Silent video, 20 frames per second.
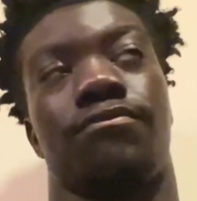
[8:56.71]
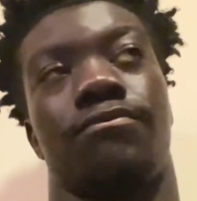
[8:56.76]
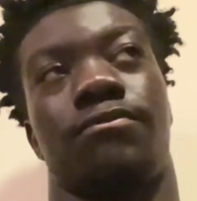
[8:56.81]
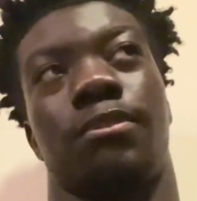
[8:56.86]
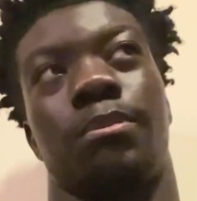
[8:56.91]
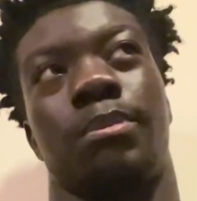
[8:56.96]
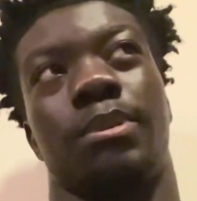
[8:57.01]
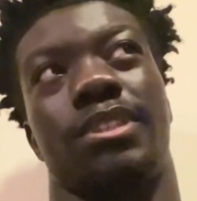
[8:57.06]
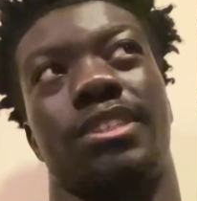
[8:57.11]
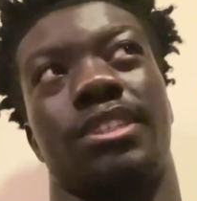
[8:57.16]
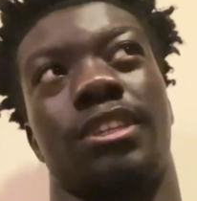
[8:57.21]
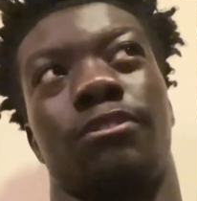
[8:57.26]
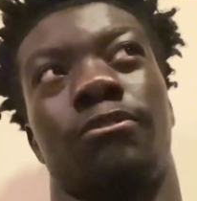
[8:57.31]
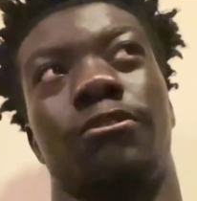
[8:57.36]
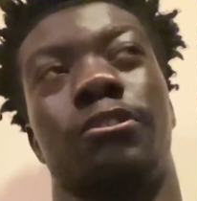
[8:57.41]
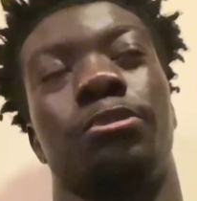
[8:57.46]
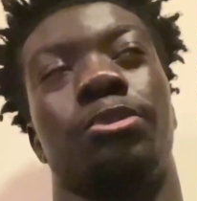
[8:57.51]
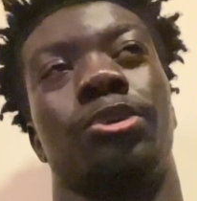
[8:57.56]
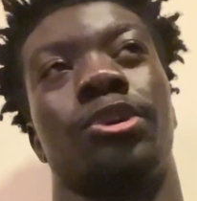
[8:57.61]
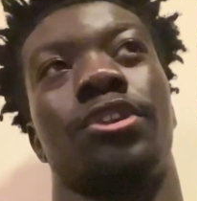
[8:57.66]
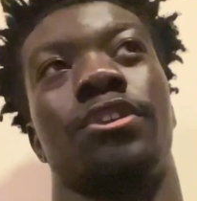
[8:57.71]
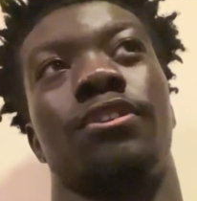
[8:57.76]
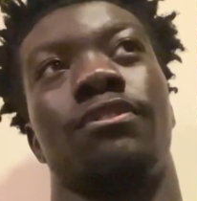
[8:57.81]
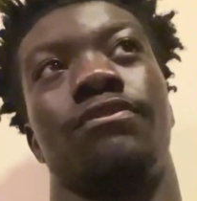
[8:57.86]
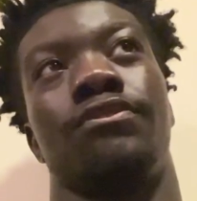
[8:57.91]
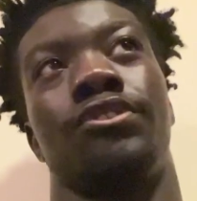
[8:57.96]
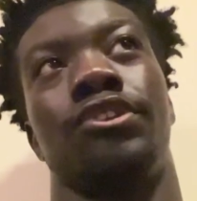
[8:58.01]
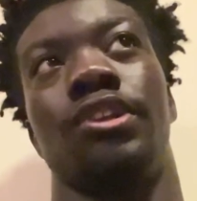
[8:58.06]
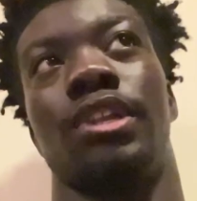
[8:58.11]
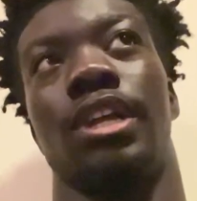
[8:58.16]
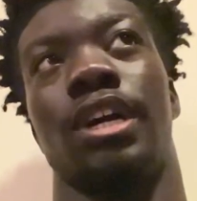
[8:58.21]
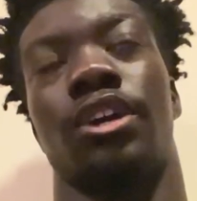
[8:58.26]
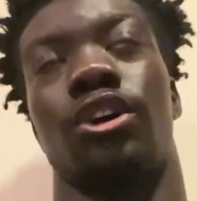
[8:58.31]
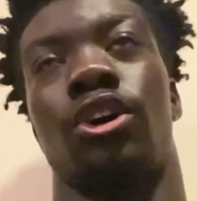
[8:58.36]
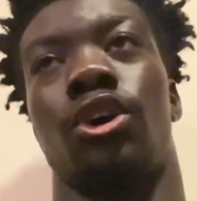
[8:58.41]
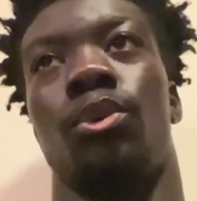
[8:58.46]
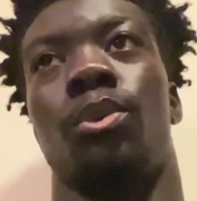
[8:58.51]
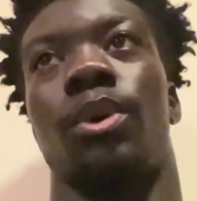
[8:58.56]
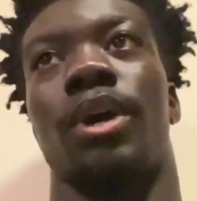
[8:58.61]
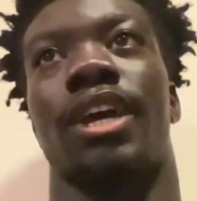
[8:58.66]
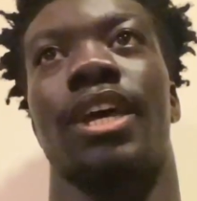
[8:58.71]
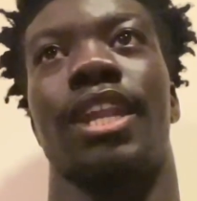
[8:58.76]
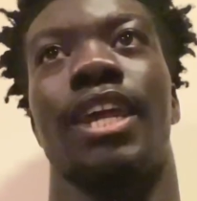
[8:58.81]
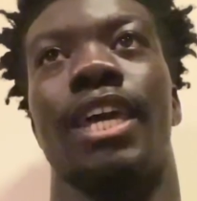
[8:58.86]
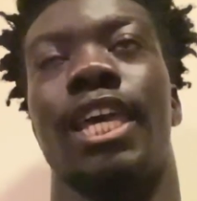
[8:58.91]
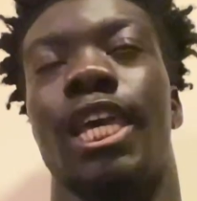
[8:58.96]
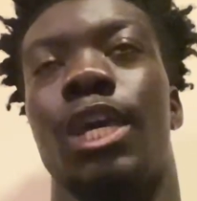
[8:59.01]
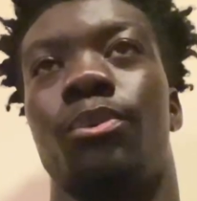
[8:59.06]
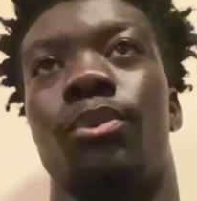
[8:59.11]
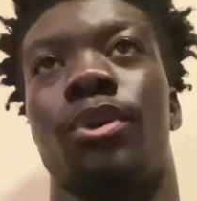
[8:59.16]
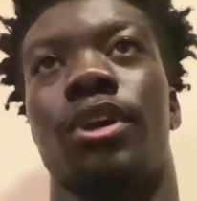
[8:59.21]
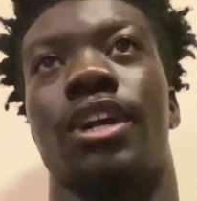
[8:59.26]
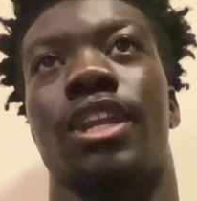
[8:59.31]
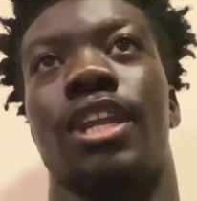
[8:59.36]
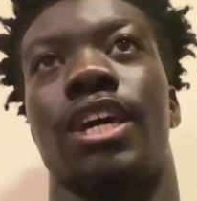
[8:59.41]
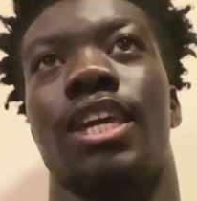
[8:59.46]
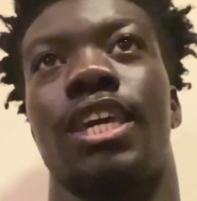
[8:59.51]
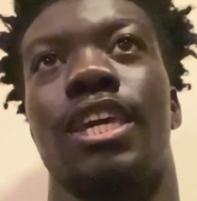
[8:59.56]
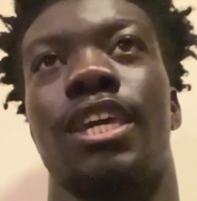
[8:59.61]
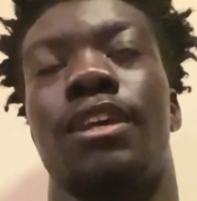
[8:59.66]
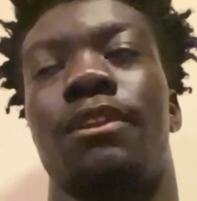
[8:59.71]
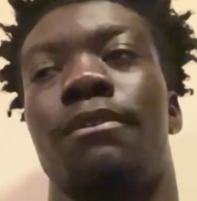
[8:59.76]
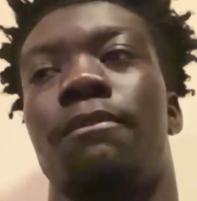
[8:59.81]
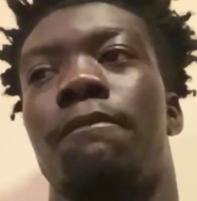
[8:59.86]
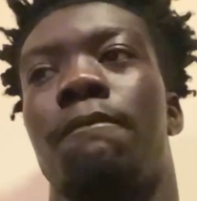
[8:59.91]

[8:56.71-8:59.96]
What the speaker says: from a selfish point of view, like, oh, what can I gain?